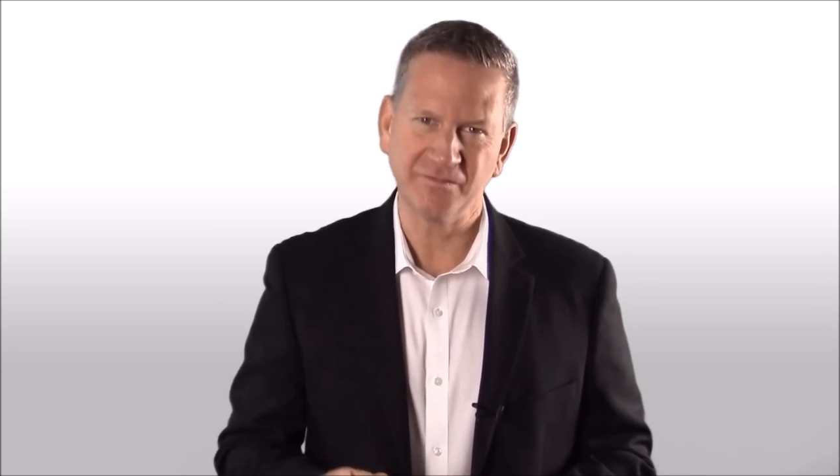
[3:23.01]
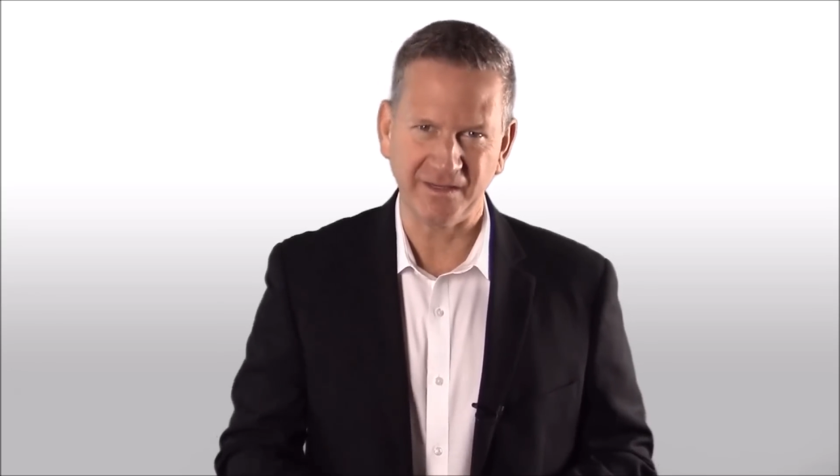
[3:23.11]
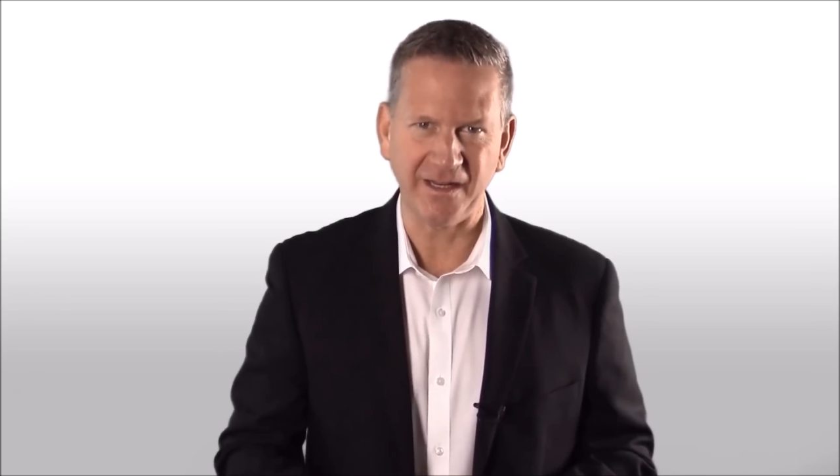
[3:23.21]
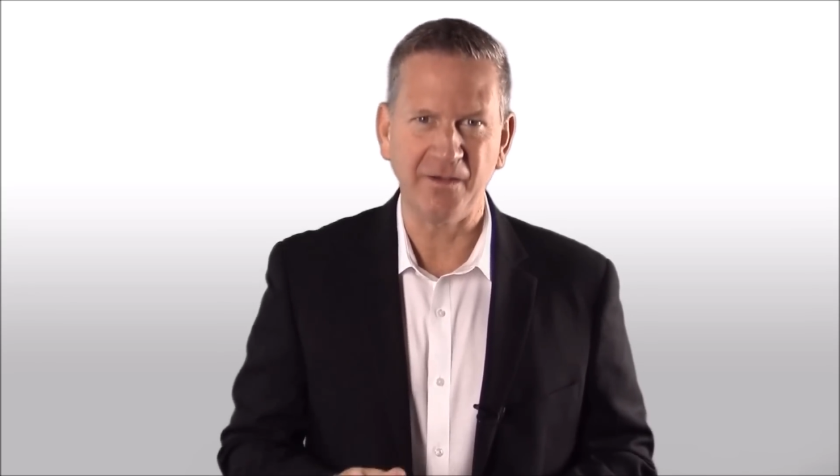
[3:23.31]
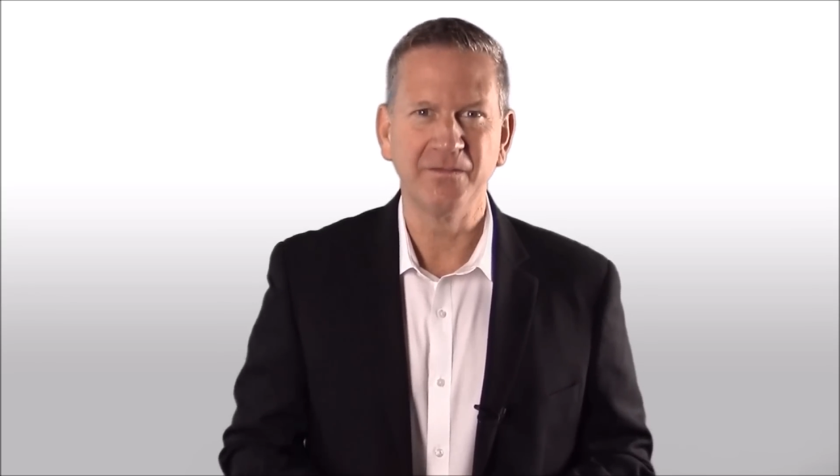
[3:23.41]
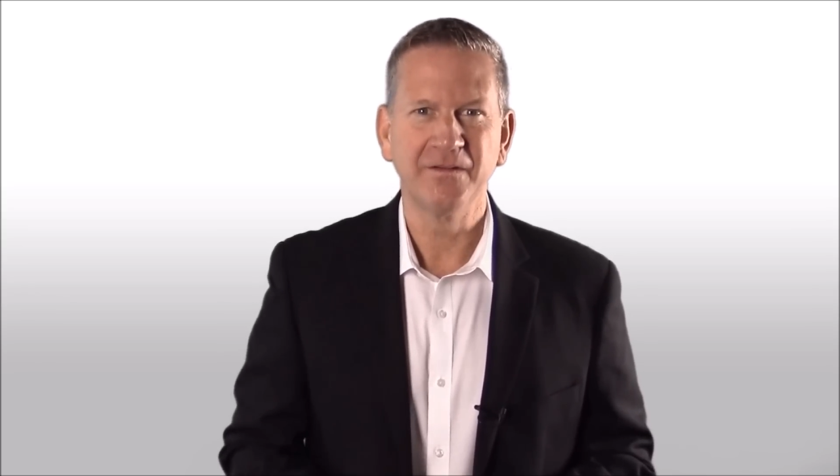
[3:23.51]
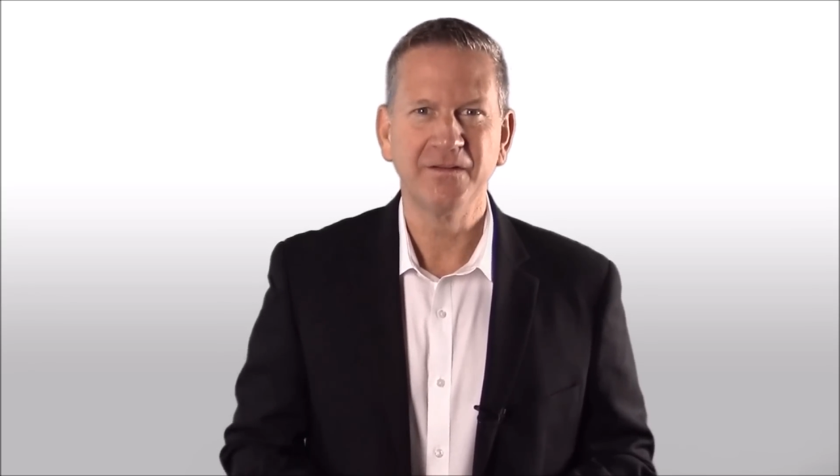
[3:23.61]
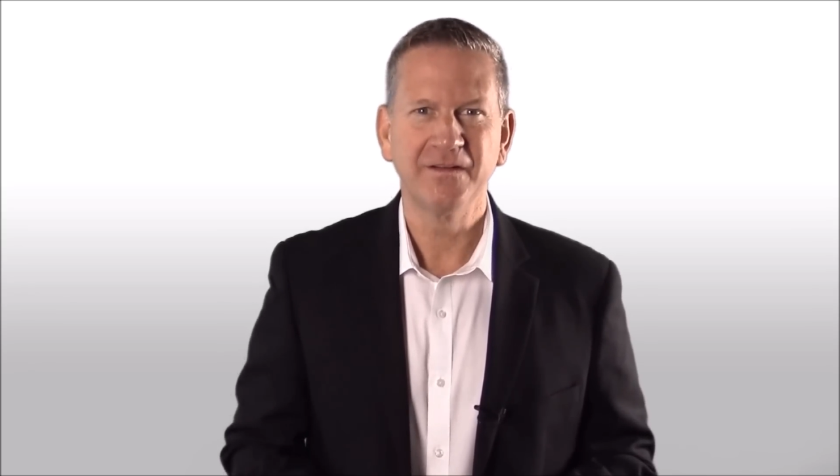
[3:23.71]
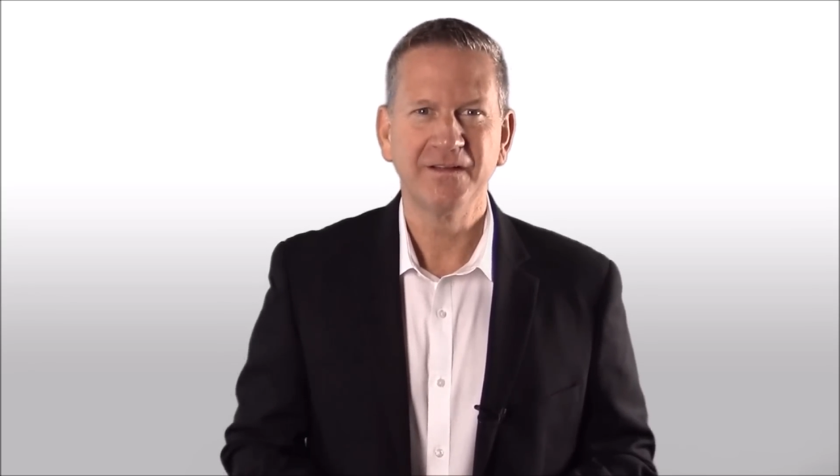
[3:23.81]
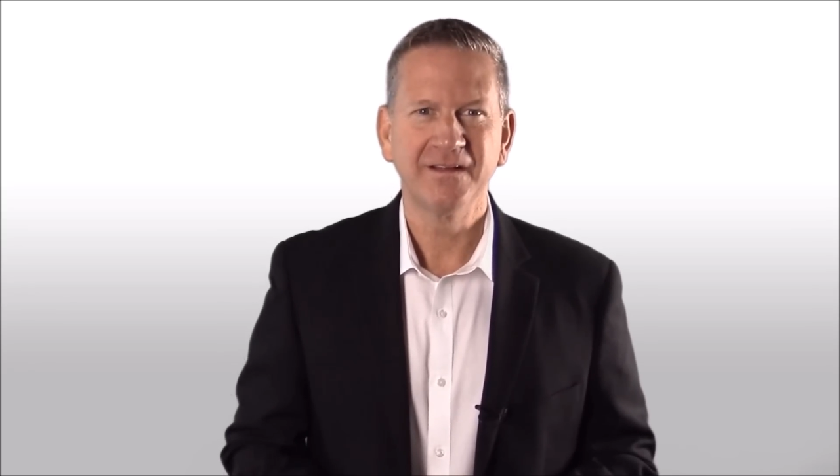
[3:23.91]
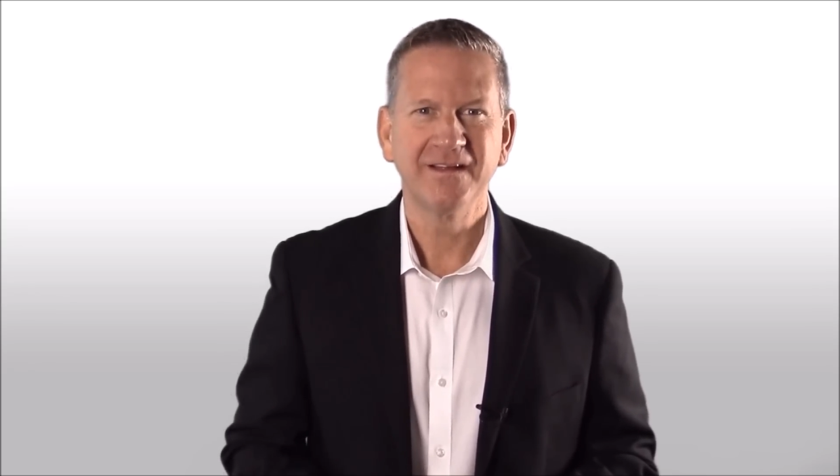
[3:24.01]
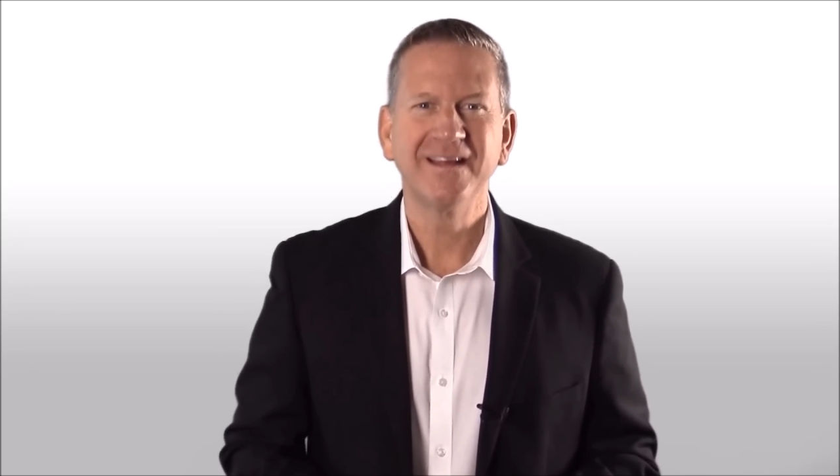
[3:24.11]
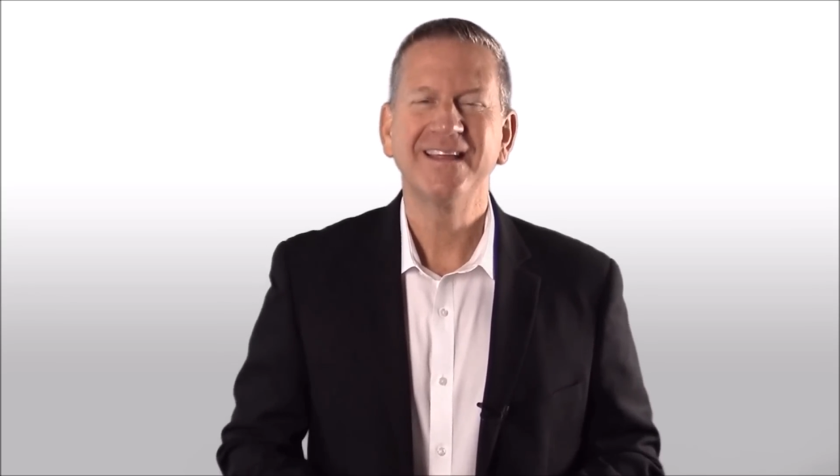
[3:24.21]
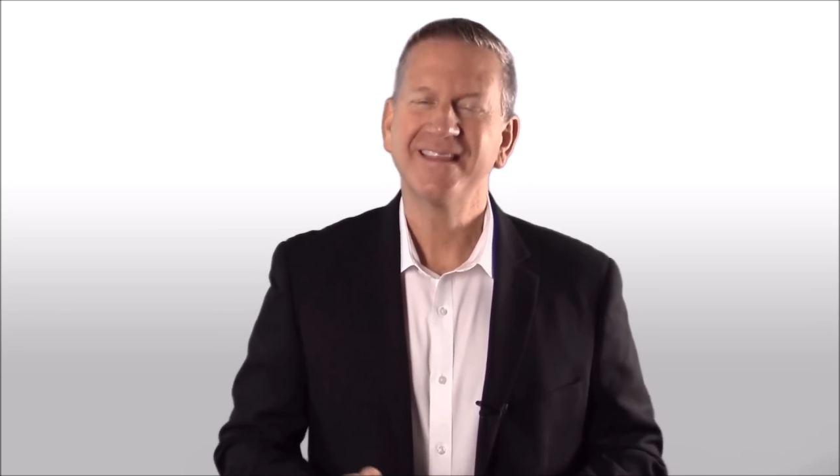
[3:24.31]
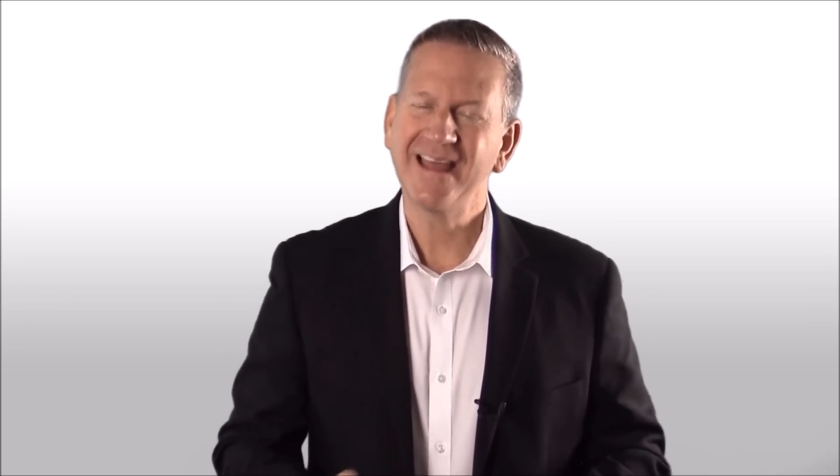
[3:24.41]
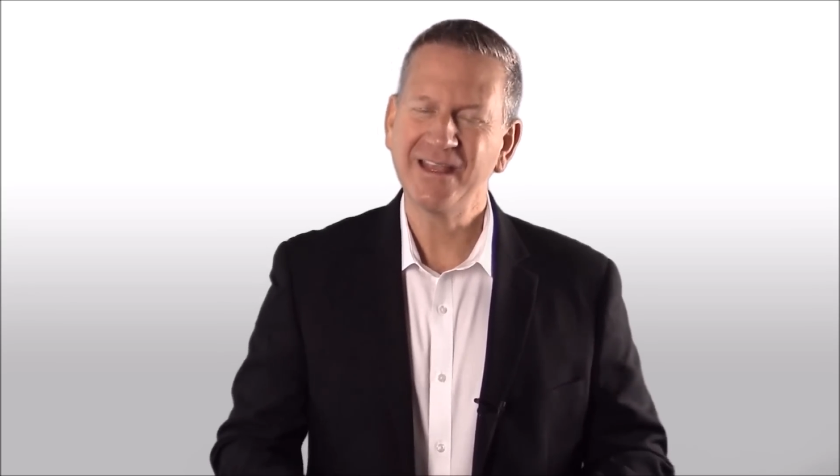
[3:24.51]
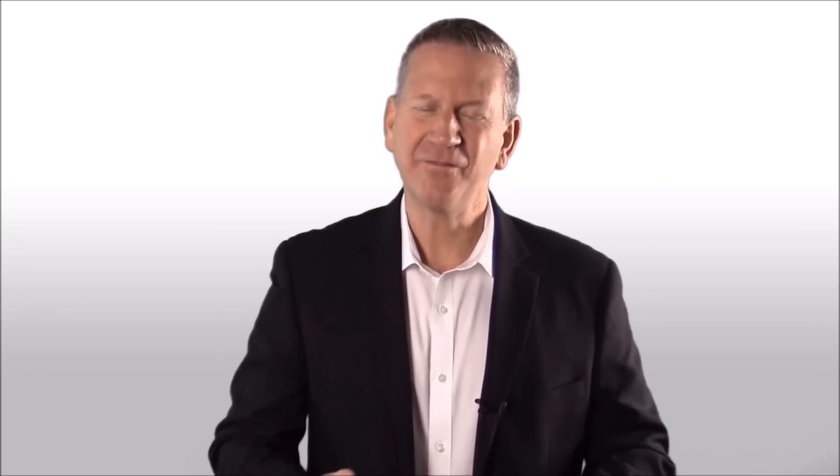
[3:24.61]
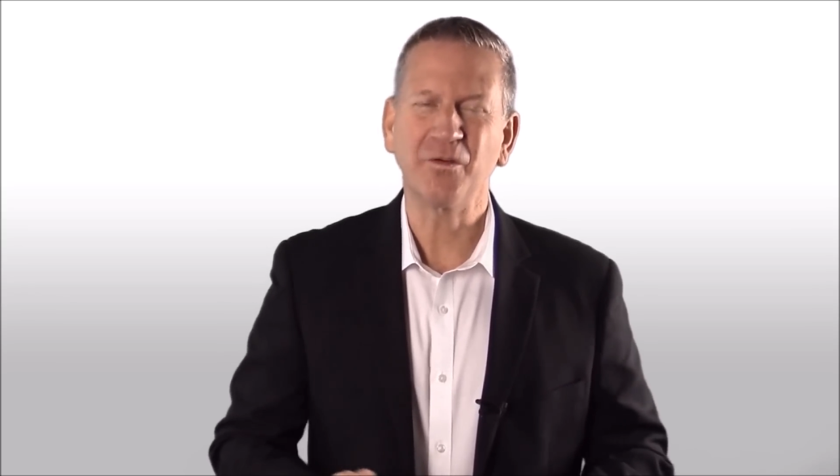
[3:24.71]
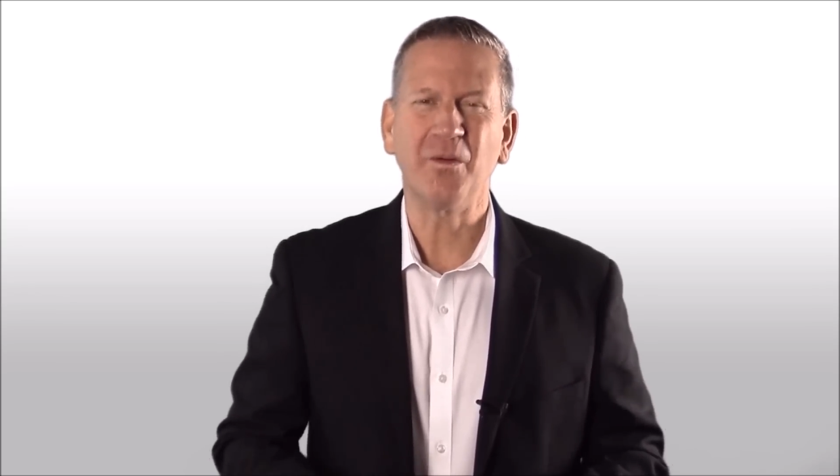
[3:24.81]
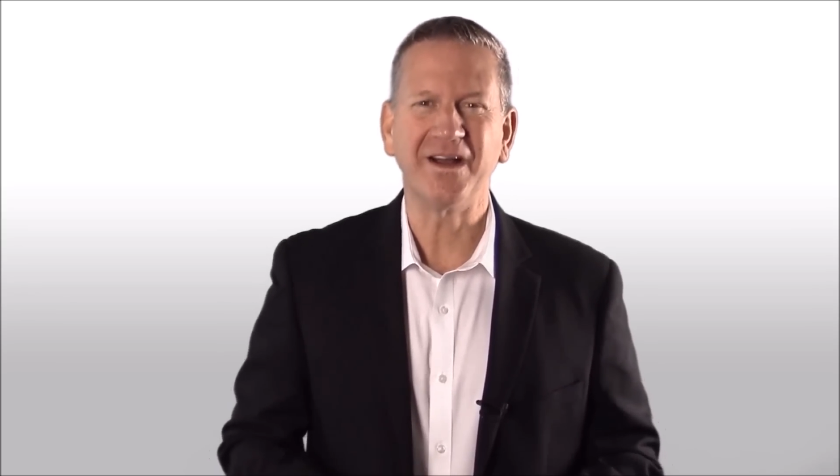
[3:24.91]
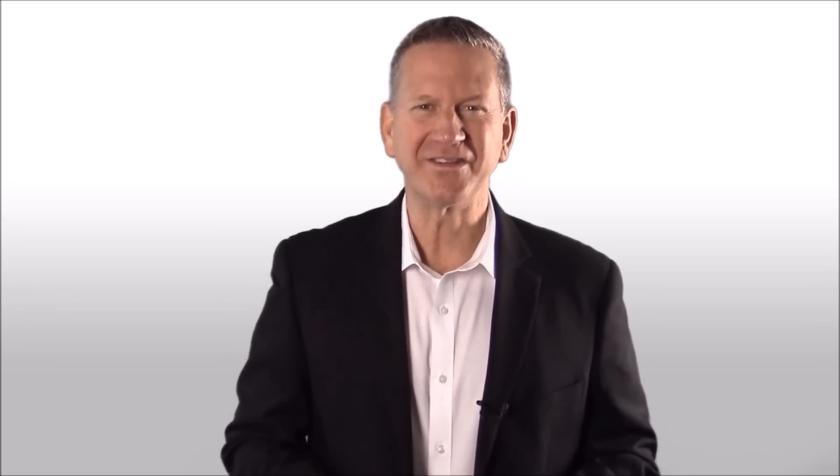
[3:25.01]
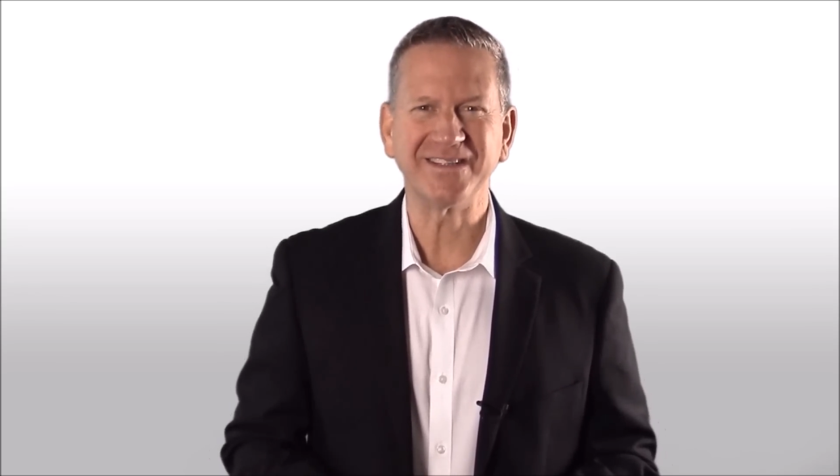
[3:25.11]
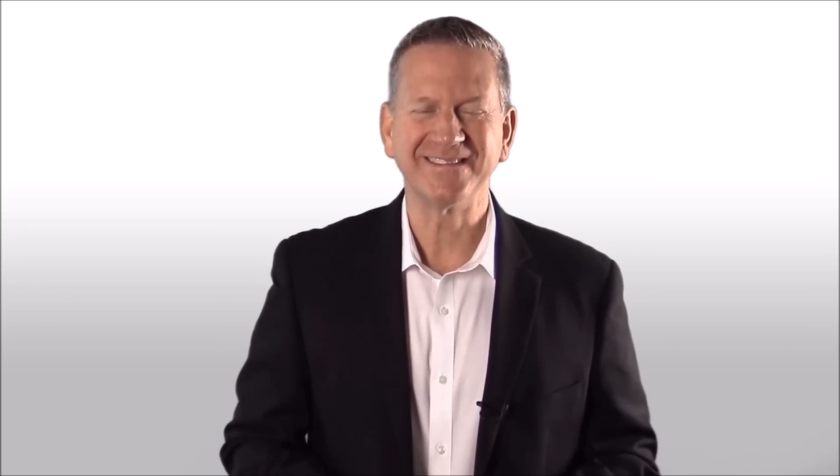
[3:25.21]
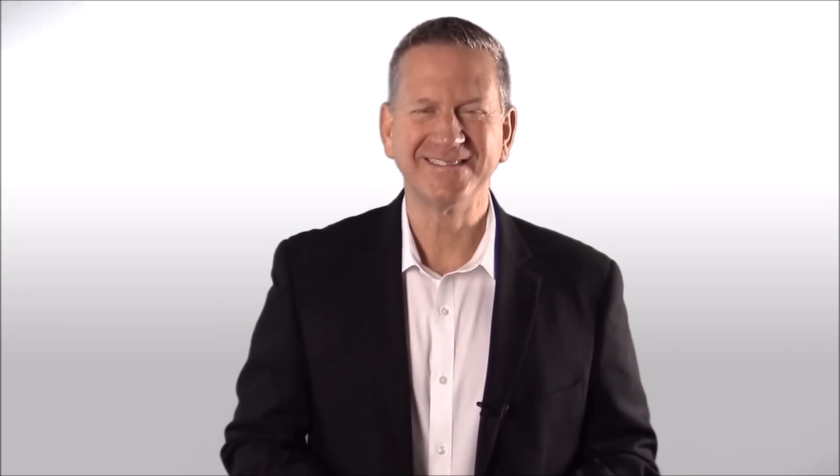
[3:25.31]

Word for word: video. Thank you for watching.